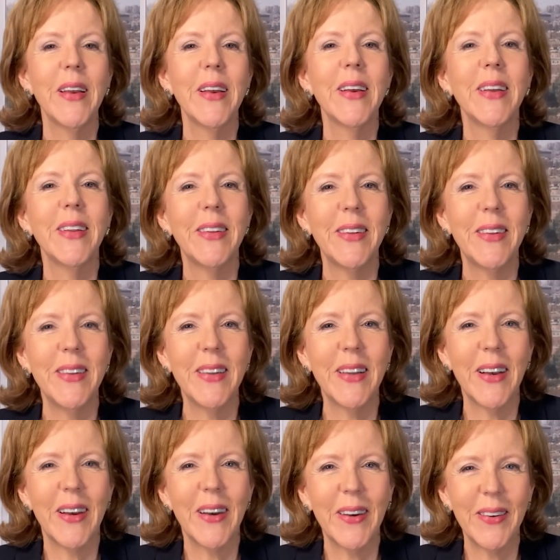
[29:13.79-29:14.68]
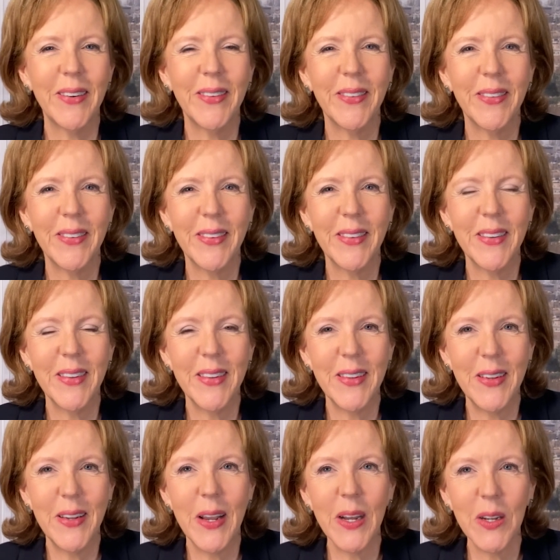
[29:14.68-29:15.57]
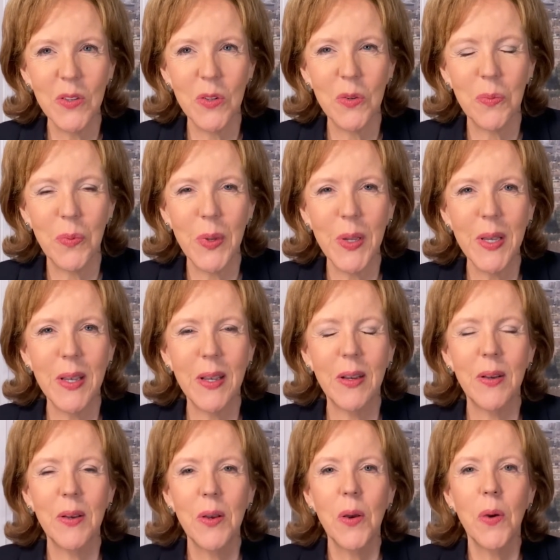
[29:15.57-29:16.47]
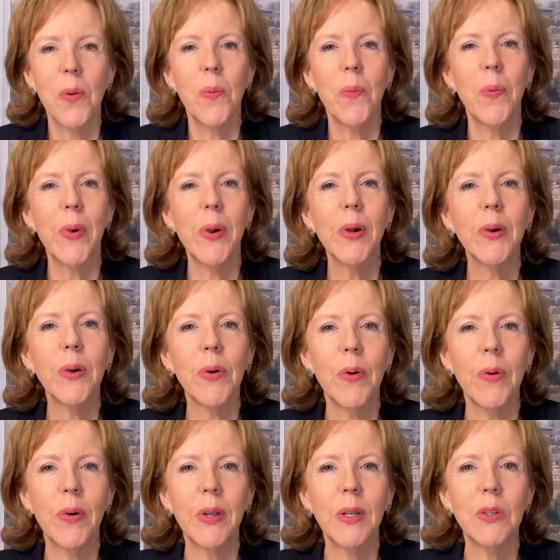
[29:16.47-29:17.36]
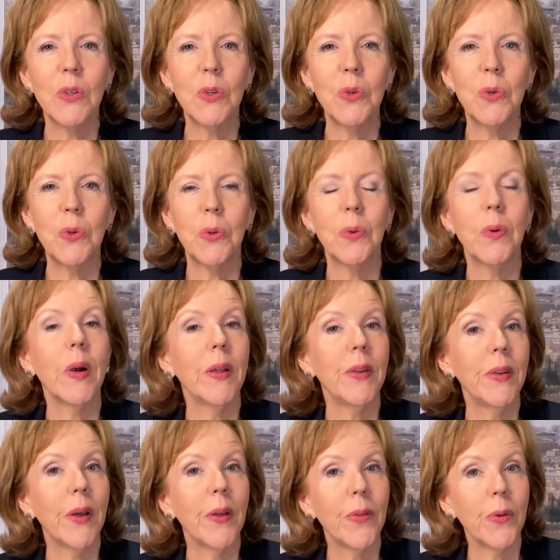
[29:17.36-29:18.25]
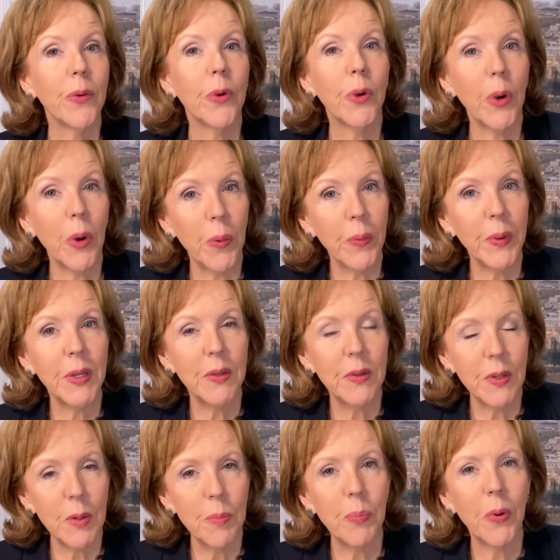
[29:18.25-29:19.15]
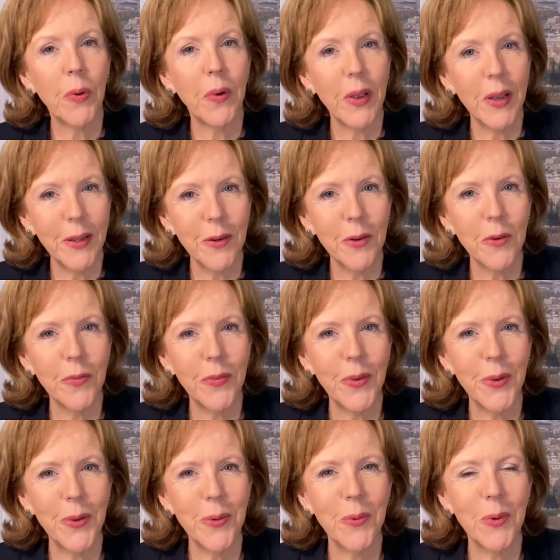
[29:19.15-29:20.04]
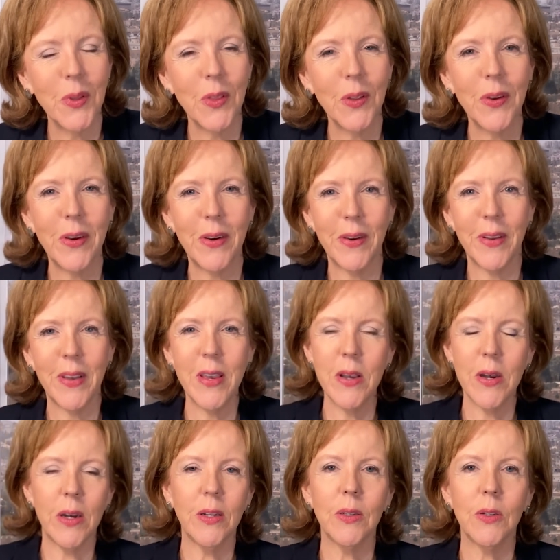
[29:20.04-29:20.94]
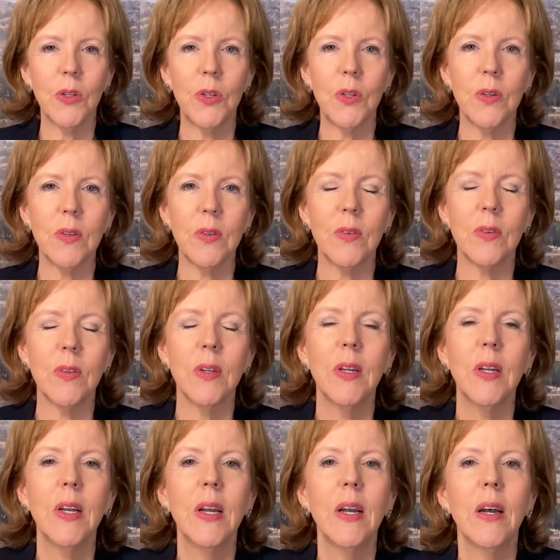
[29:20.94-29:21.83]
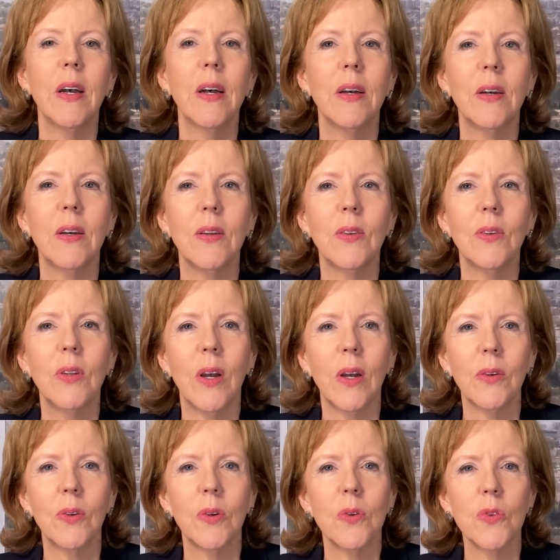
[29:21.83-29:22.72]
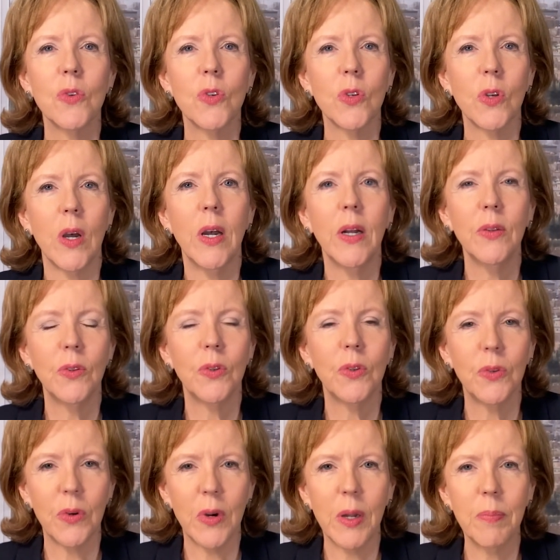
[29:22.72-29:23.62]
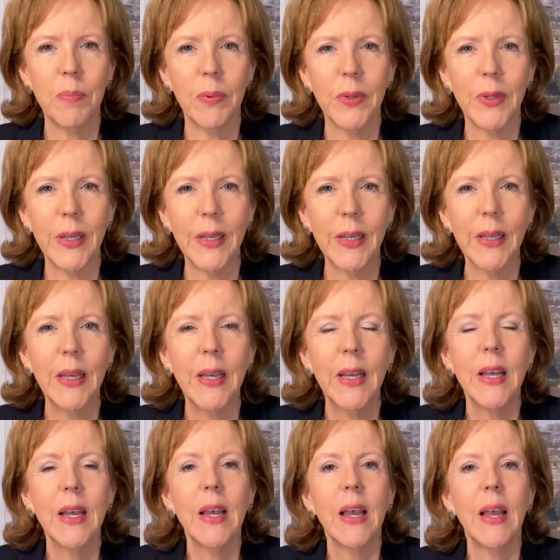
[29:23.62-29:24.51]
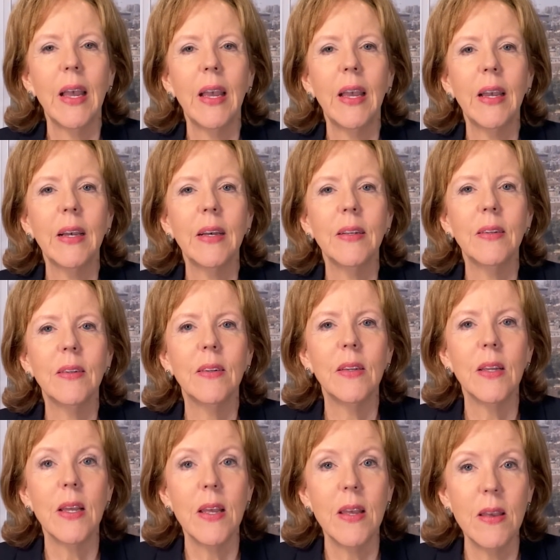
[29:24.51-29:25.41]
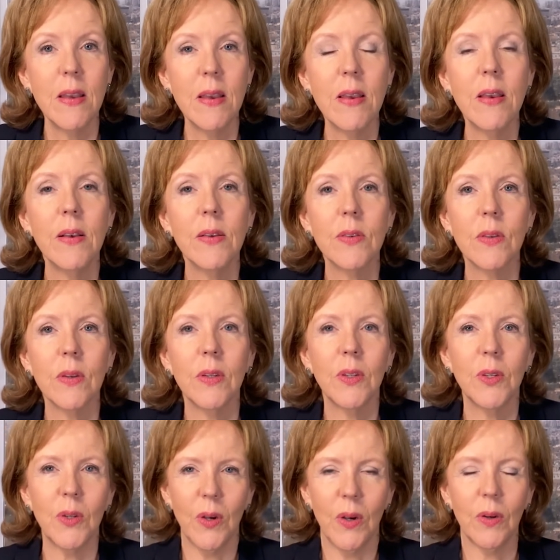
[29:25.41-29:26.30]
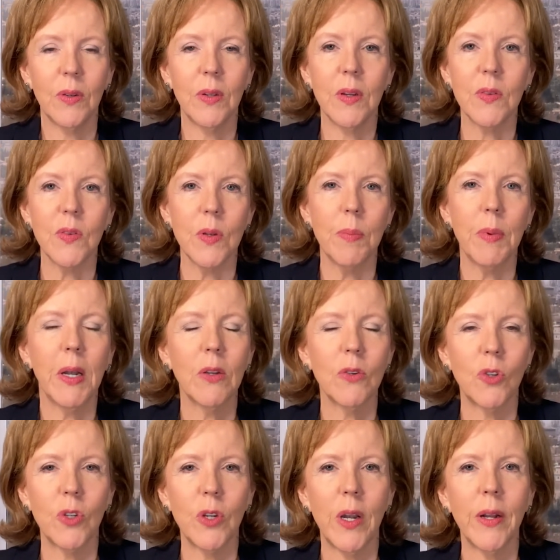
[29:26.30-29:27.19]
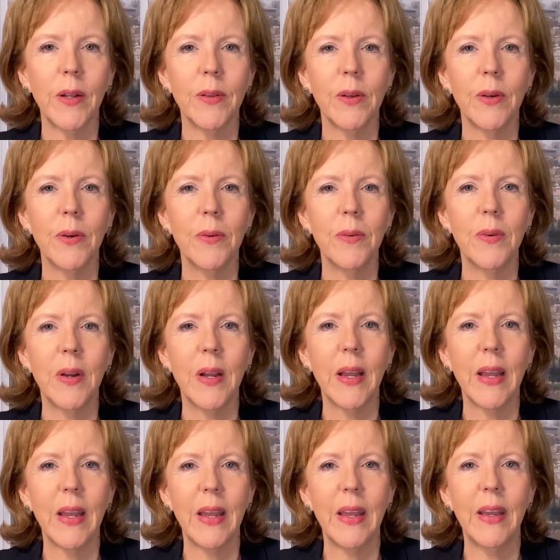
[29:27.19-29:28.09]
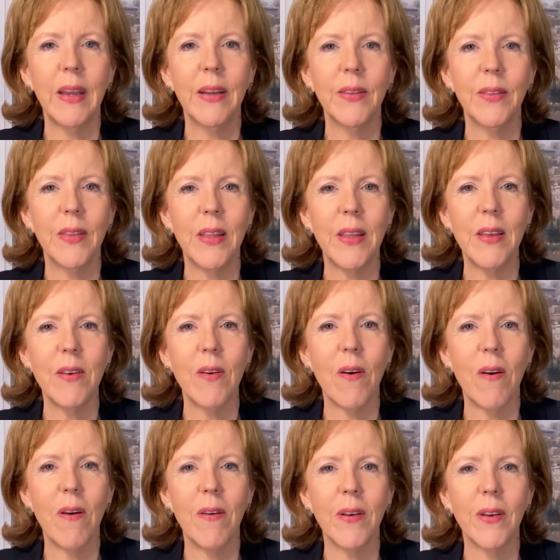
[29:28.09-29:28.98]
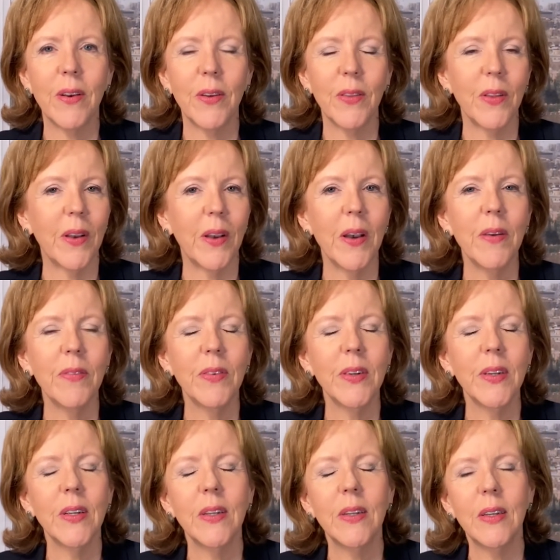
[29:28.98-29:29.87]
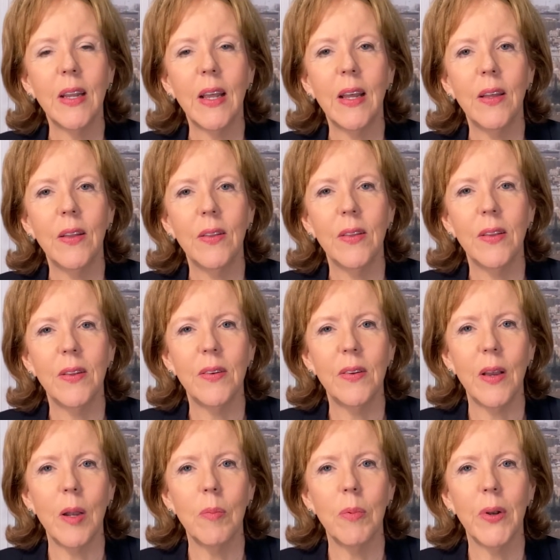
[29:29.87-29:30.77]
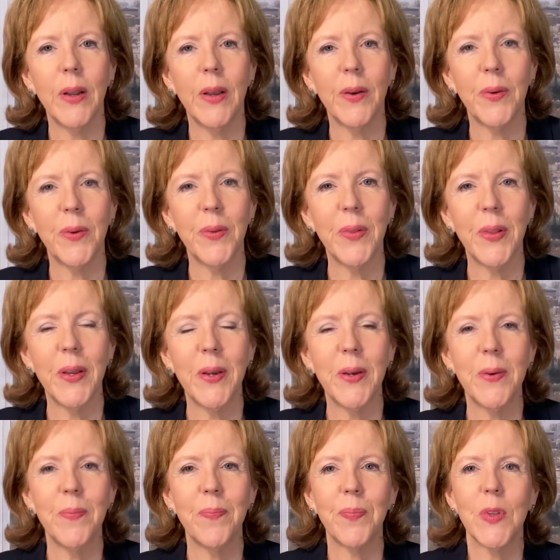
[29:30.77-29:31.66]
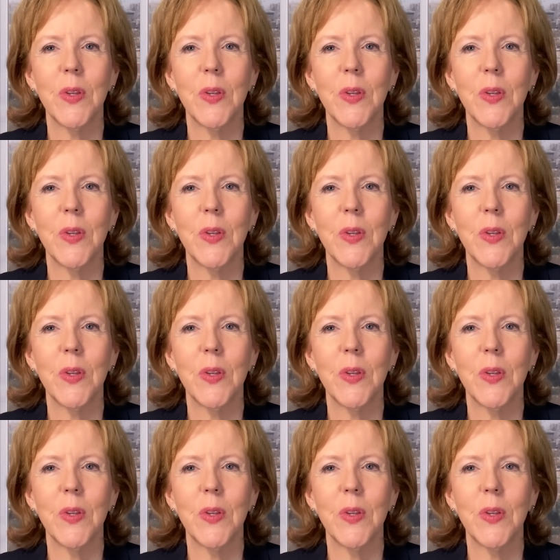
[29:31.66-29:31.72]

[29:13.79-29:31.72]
next week, we're going to do another Going Deeper interview with an archaeologist, Dr. Scott Stripling, and he is going to talk to us about Shiloh and the Ark of the Covenant and the tabernacle there.